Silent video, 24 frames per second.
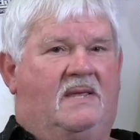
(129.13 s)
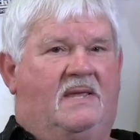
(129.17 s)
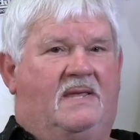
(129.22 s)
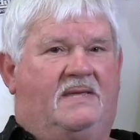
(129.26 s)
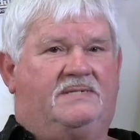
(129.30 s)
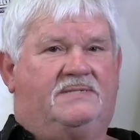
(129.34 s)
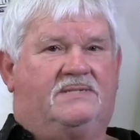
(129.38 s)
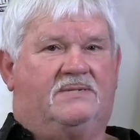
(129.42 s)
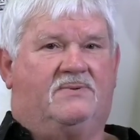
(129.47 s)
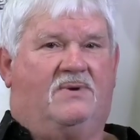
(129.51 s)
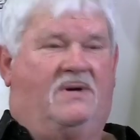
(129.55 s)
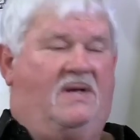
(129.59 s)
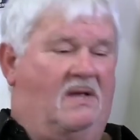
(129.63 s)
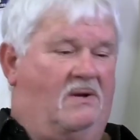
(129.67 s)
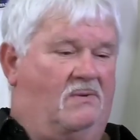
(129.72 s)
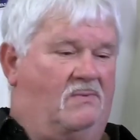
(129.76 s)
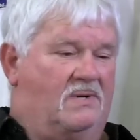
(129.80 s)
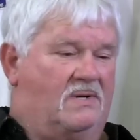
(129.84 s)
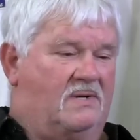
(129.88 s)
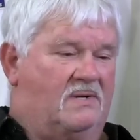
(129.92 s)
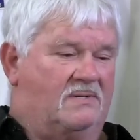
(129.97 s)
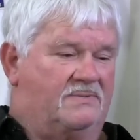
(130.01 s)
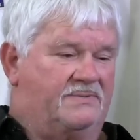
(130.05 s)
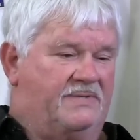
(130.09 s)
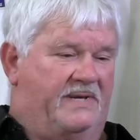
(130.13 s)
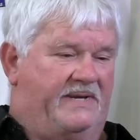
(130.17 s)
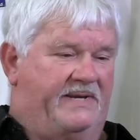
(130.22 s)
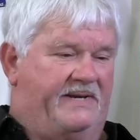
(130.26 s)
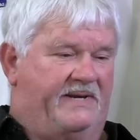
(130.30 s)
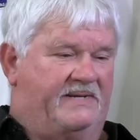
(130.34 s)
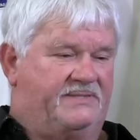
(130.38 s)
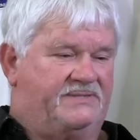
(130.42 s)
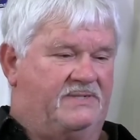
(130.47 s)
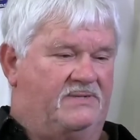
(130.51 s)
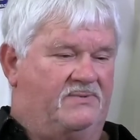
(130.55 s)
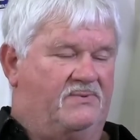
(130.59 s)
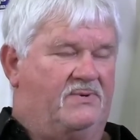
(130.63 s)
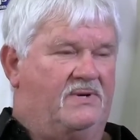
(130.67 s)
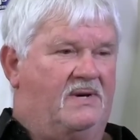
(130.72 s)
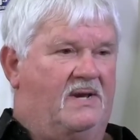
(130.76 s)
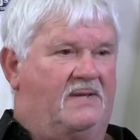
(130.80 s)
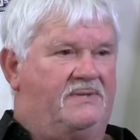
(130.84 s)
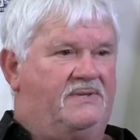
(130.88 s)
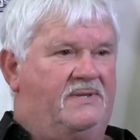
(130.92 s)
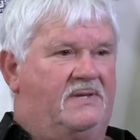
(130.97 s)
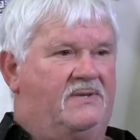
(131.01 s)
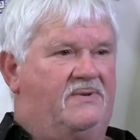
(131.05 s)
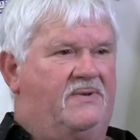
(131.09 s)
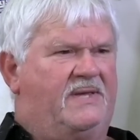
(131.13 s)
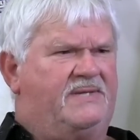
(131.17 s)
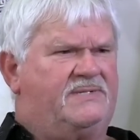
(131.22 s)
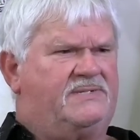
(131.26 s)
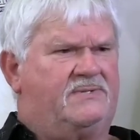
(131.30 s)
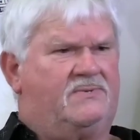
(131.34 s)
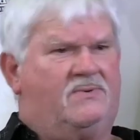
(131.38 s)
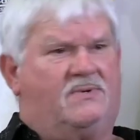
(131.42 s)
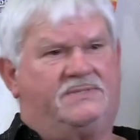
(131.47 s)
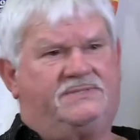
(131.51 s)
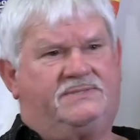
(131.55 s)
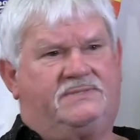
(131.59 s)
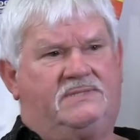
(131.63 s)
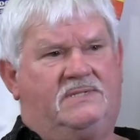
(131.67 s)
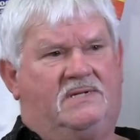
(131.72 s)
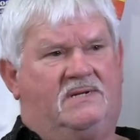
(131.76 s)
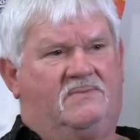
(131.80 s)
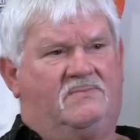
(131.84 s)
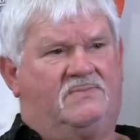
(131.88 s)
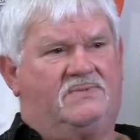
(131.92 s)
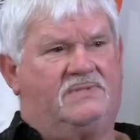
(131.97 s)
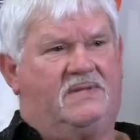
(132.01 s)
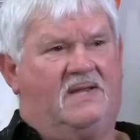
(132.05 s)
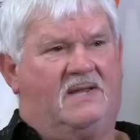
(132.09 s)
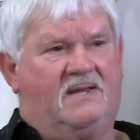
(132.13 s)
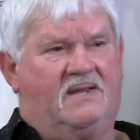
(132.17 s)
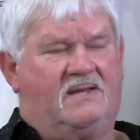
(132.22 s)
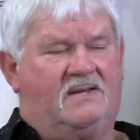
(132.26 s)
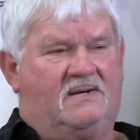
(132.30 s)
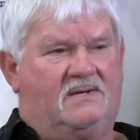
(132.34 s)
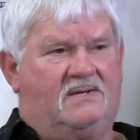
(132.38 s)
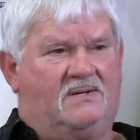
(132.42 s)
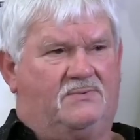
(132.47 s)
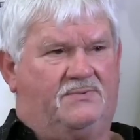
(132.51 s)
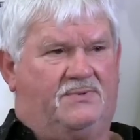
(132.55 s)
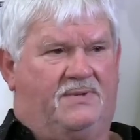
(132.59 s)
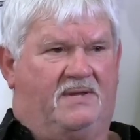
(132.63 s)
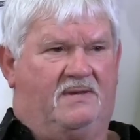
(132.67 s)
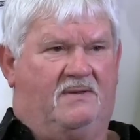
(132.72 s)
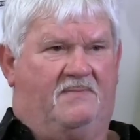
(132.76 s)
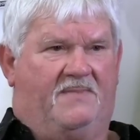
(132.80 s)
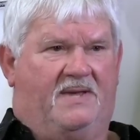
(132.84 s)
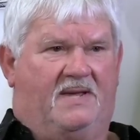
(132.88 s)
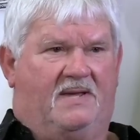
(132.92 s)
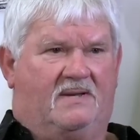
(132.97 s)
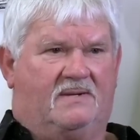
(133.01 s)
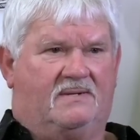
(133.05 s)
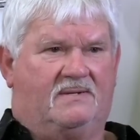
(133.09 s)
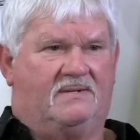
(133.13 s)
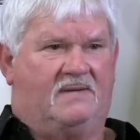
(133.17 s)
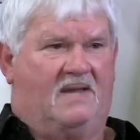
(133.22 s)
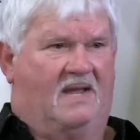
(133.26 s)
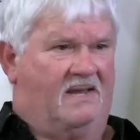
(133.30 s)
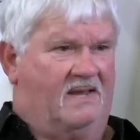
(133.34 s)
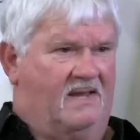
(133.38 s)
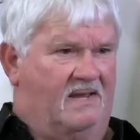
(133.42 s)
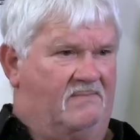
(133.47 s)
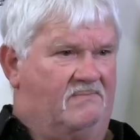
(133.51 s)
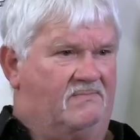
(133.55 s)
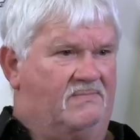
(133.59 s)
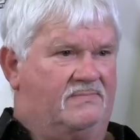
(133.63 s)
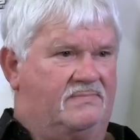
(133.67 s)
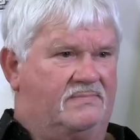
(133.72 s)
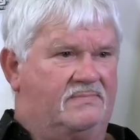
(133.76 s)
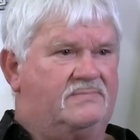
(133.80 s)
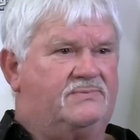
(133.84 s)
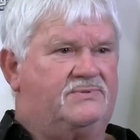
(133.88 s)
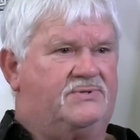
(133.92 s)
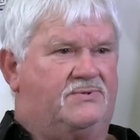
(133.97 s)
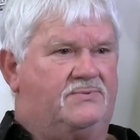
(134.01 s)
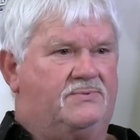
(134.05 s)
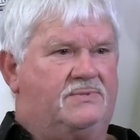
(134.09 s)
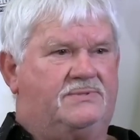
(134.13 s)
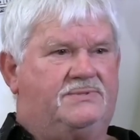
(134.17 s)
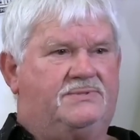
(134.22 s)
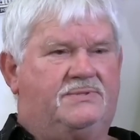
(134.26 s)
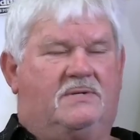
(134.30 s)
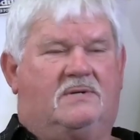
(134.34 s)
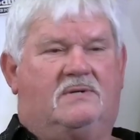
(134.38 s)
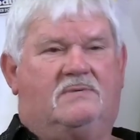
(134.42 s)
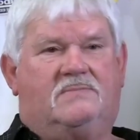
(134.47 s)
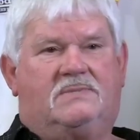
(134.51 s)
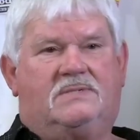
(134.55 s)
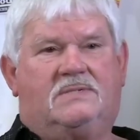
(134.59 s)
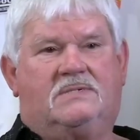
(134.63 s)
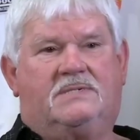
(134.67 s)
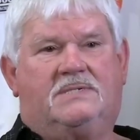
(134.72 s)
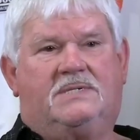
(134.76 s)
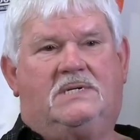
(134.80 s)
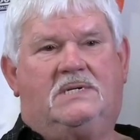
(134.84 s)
He said, well, I'll work on that. I said, what I do? He said, what's the number that I can get a hold of him at? And I gave him Junior's number,